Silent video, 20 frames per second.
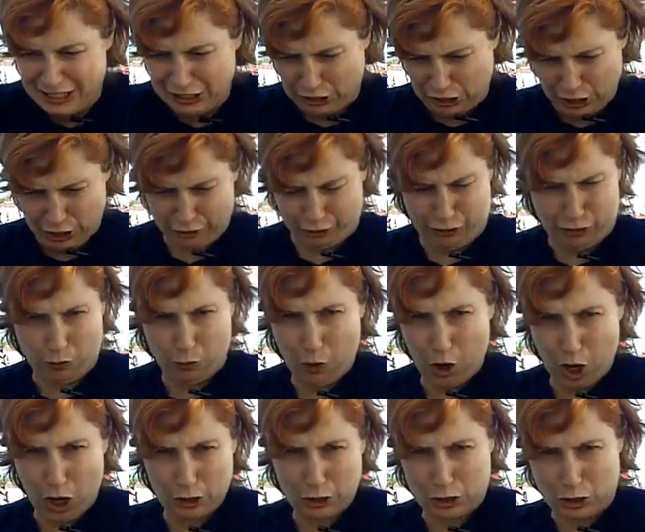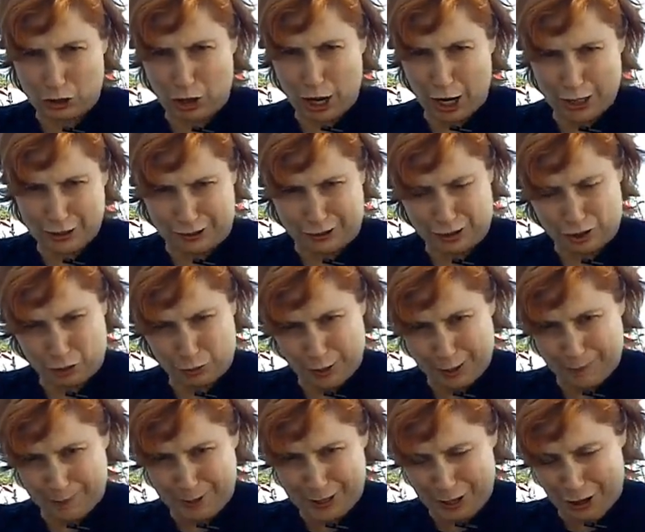"In case the water tries to
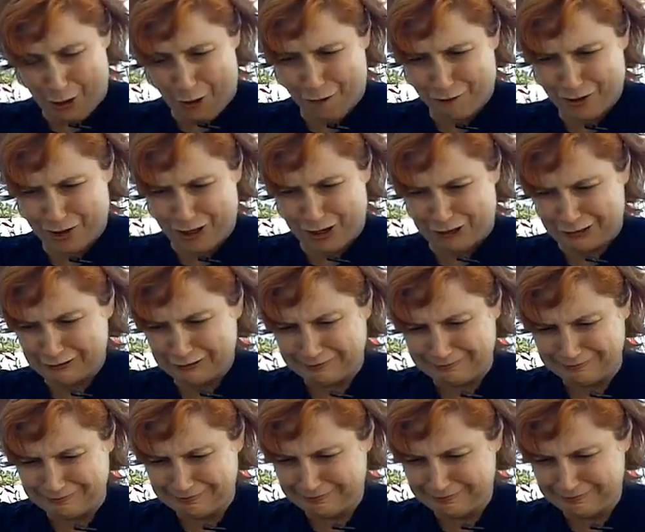sweep me over."